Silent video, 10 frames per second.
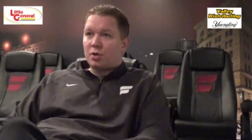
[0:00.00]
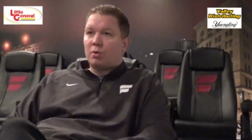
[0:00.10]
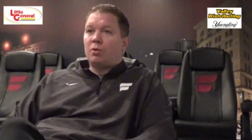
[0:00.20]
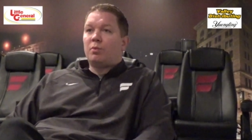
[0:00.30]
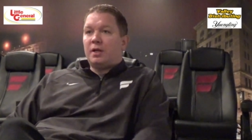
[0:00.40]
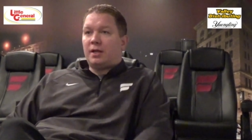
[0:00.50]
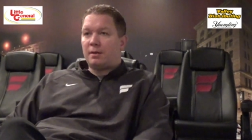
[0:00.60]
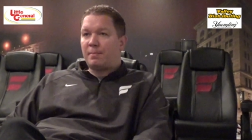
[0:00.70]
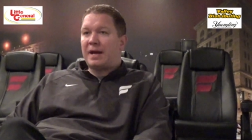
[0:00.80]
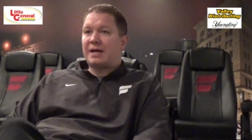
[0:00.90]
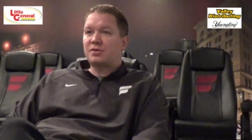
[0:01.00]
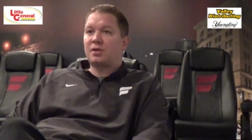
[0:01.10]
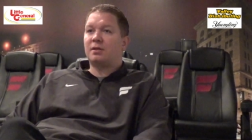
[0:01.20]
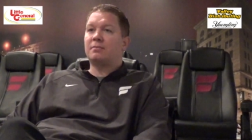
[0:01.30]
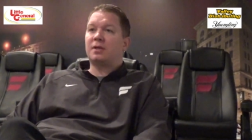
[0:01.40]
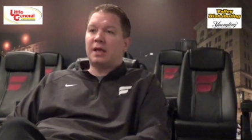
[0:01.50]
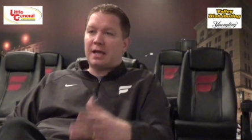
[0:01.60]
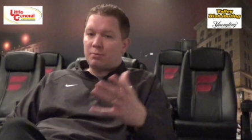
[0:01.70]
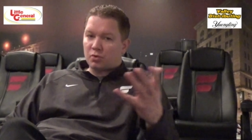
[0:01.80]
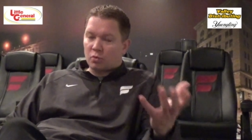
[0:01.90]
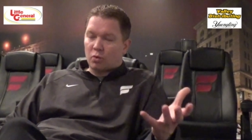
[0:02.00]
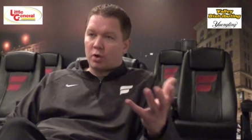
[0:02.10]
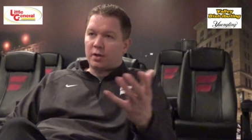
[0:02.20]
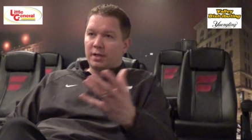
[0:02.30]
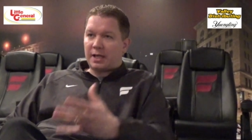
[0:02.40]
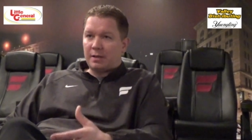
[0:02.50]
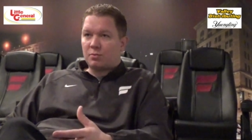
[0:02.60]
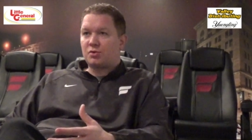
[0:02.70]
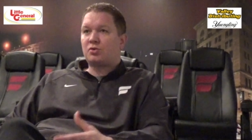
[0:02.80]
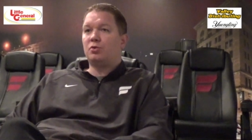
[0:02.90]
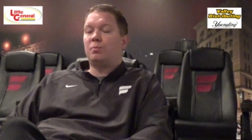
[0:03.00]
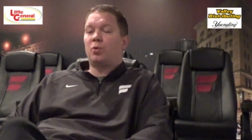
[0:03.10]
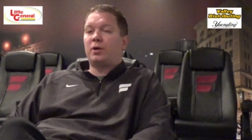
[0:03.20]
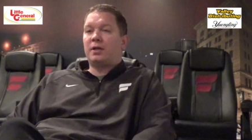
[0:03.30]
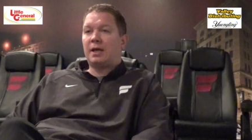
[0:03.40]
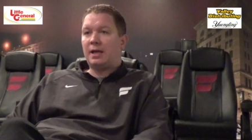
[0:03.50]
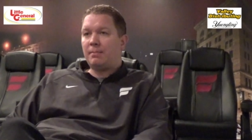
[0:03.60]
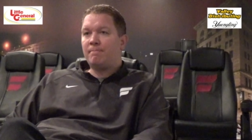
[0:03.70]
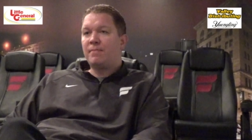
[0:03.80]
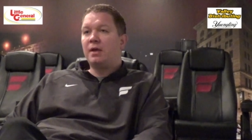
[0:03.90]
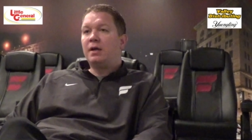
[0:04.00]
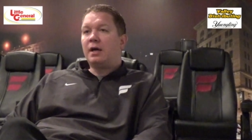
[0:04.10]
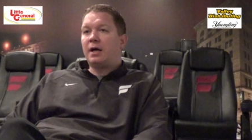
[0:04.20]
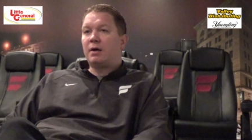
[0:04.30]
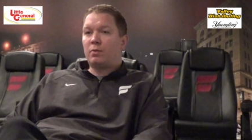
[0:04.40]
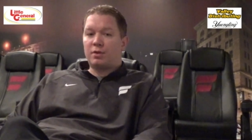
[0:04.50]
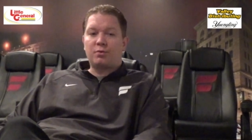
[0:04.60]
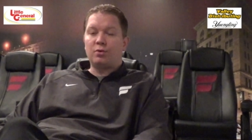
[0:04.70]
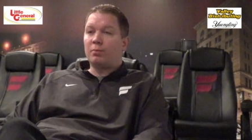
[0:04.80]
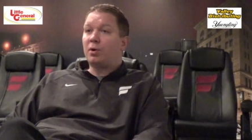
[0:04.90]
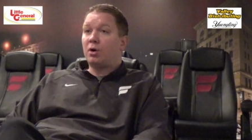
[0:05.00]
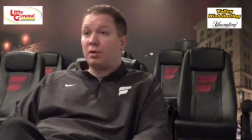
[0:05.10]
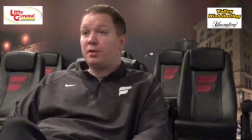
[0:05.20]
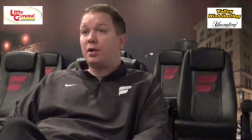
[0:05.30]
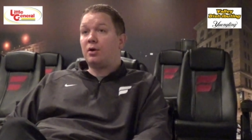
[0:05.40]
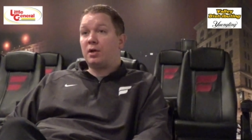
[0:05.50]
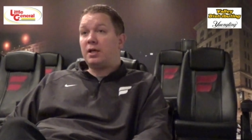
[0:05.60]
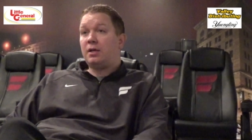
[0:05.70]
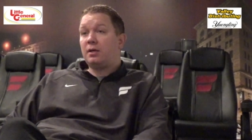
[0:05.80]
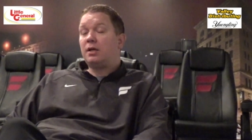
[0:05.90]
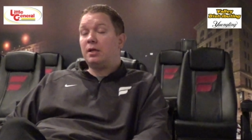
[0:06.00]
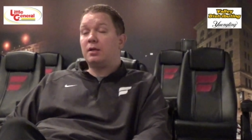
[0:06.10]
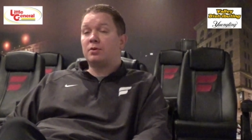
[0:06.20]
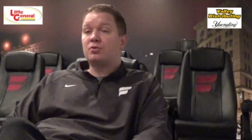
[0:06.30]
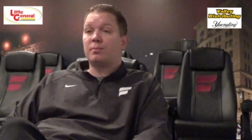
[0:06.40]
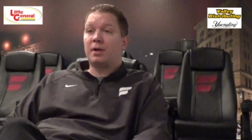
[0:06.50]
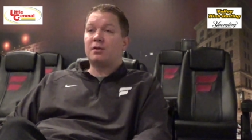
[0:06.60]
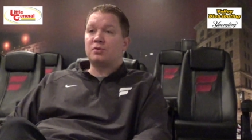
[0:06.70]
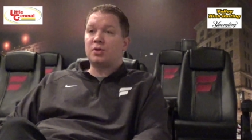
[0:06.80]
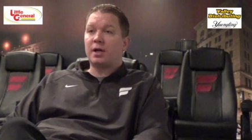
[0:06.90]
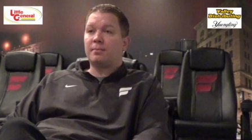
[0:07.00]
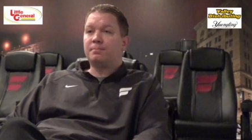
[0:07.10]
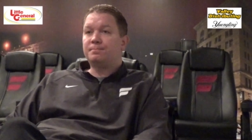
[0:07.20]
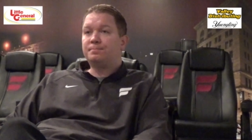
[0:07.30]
You know, when we needed a basket, the game was won, the game was 2-point game. We threw the ball in there, and he did a tremendous job.